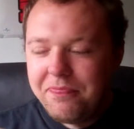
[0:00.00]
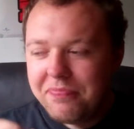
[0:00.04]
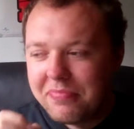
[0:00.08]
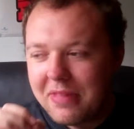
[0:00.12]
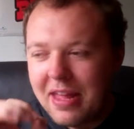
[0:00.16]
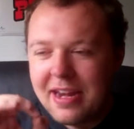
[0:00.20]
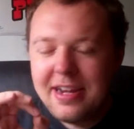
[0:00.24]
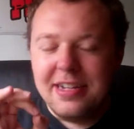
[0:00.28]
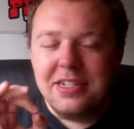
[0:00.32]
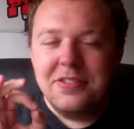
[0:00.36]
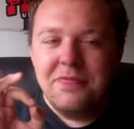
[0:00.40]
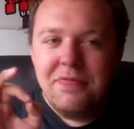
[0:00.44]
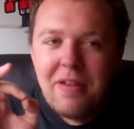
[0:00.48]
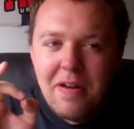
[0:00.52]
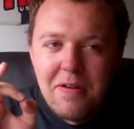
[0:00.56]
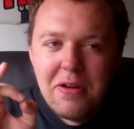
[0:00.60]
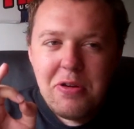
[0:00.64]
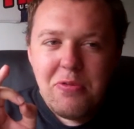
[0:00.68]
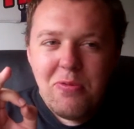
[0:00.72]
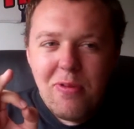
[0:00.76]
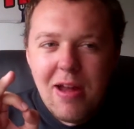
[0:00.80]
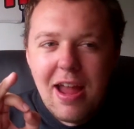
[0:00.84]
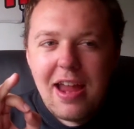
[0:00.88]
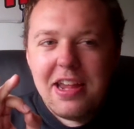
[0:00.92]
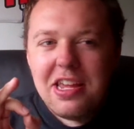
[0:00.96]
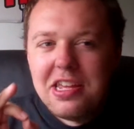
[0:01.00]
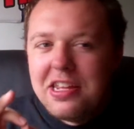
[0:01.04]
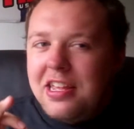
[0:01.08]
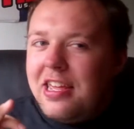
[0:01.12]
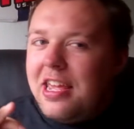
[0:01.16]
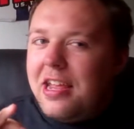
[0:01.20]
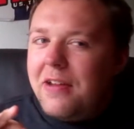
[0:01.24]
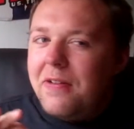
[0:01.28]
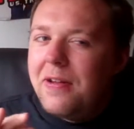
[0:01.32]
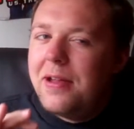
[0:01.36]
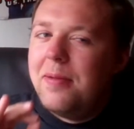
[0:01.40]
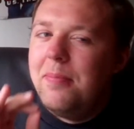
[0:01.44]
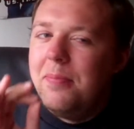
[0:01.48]
and it's very rare you
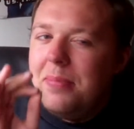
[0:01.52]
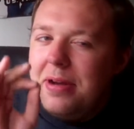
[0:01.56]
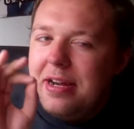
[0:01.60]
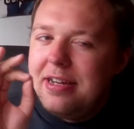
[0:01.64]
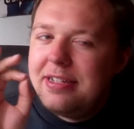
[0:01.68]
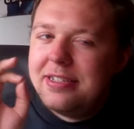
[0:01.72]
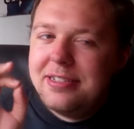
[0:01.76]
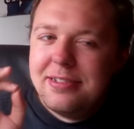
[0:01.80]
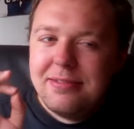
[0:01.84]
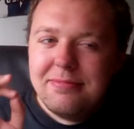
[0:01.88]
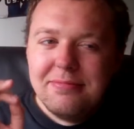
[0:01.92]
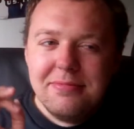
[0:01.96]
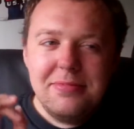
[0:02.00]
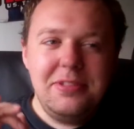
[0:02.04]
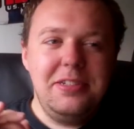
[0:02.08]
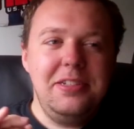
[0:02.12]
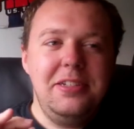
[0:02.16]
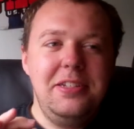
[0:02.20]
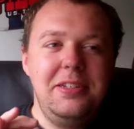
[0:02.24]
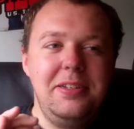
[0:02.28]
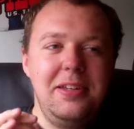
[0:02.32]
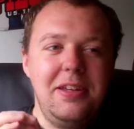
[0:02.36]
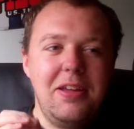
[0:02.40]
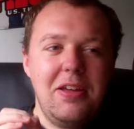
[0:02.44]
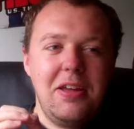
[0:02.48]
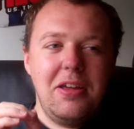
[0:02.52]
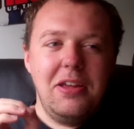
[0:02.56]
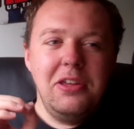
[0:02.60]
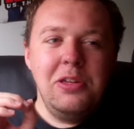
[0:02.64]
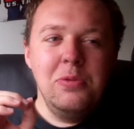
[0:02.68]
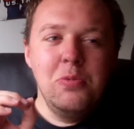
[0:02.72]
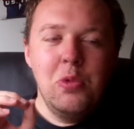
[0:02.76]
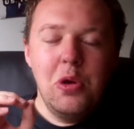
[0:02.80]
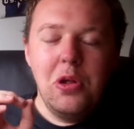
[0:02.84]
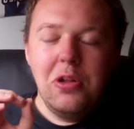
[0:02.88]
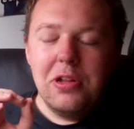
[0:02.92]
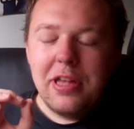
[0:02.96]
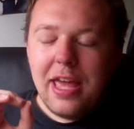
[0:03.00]
hear it, but it's you
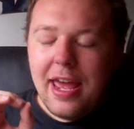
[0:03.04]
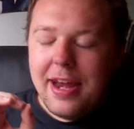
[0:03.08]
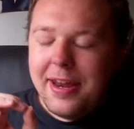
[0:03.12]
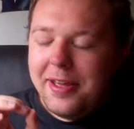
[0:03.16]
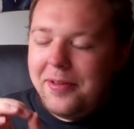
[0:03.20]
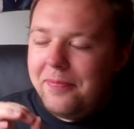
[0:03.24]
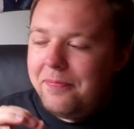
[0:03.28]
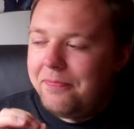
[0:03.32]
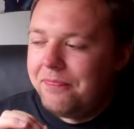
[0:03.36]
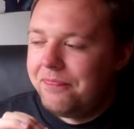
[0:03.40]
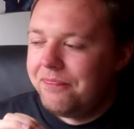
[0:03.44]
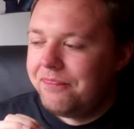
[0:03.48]
will get it,